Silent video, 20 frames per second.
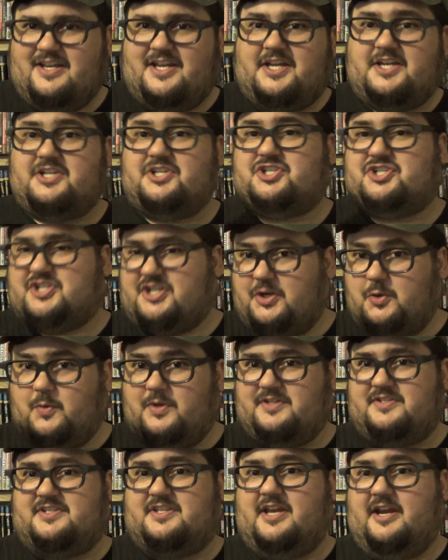and she
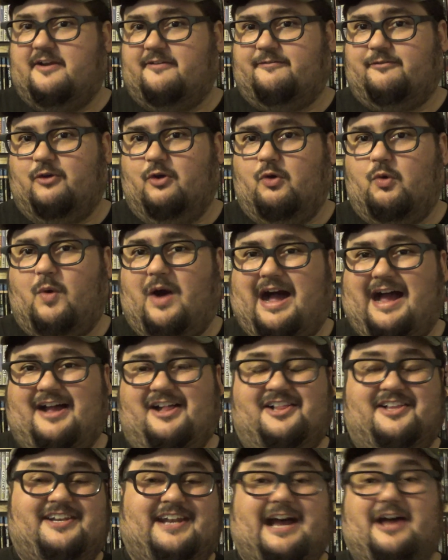was there for a
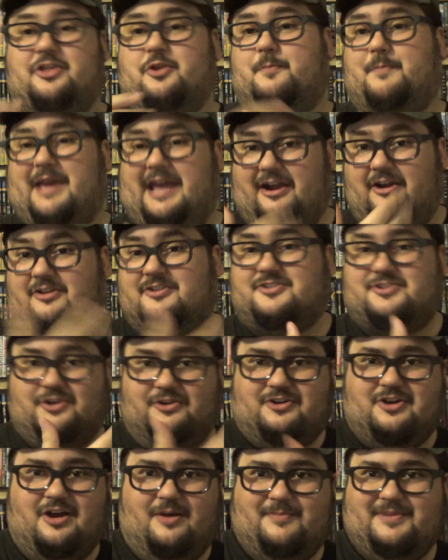while and now the parents
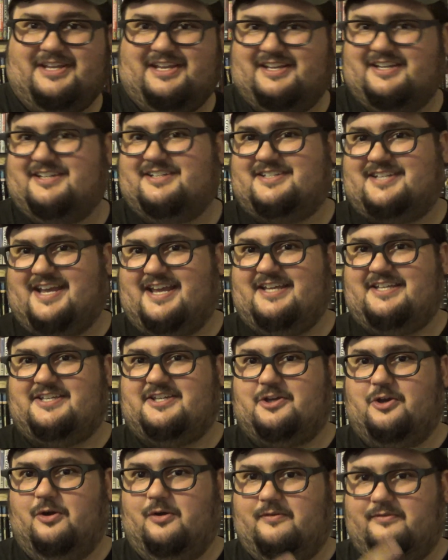are coming in and
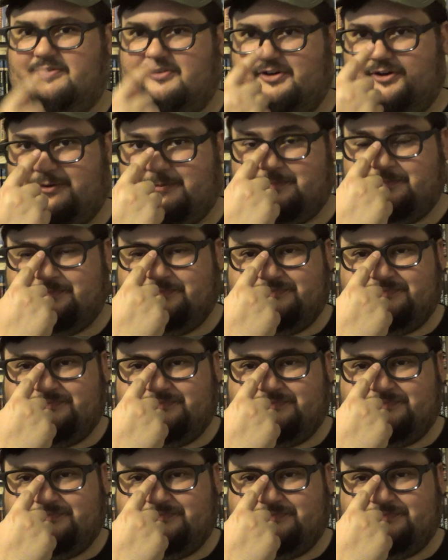taking over.